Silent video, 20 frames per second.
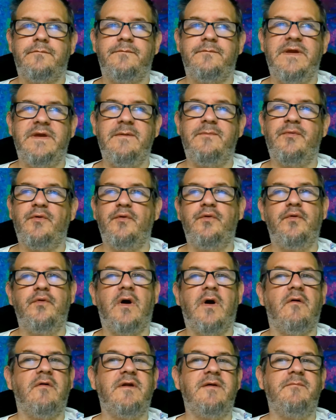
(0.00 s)
people who'd
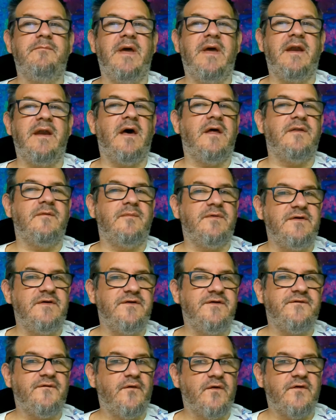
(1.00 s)
already been on the
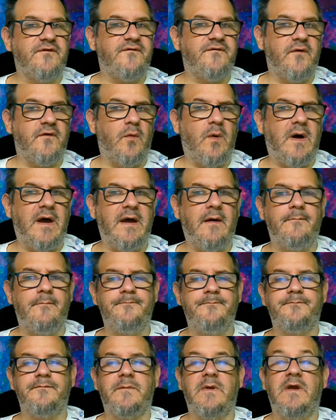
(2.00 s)
police force for a while.
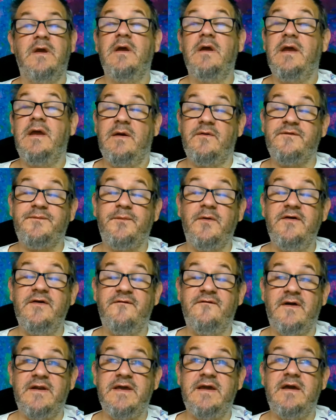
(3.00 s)
It was pretty
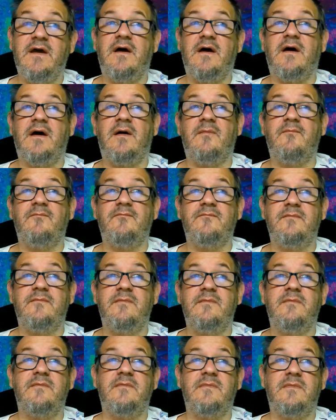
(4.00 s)
funny.
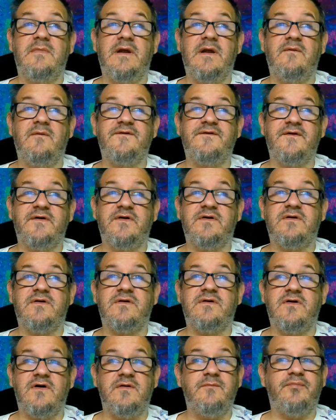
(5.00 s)
It was a
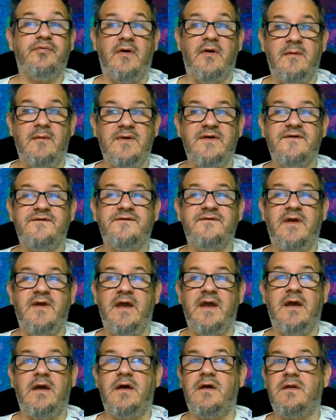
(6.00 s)
good premise,
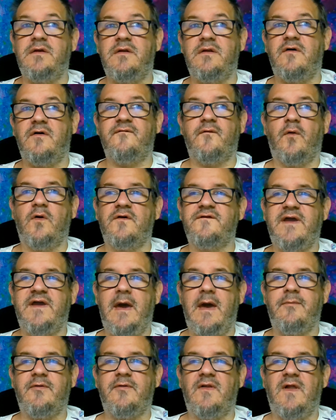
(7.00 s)
and of course
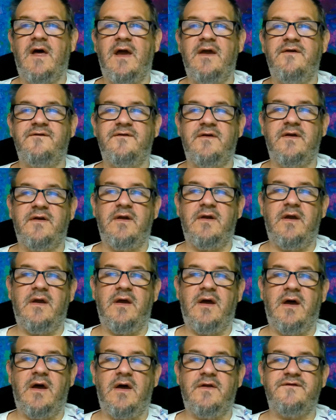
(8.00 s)
capitalizing
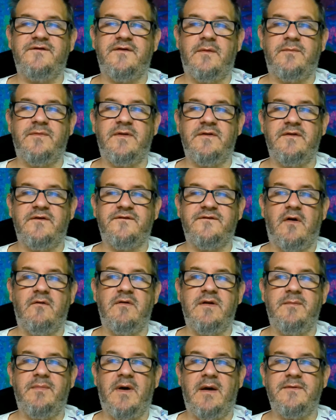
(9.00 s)
on something that's
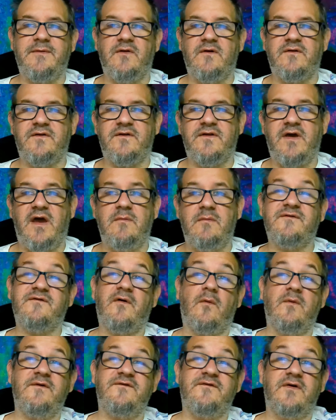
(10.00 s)
already popular at the time is
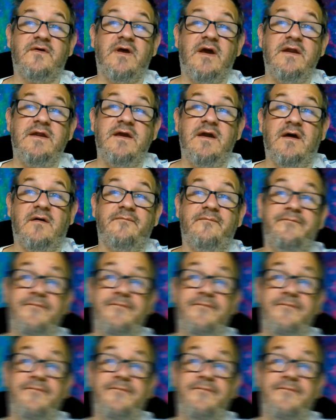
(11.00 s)
always a good idea.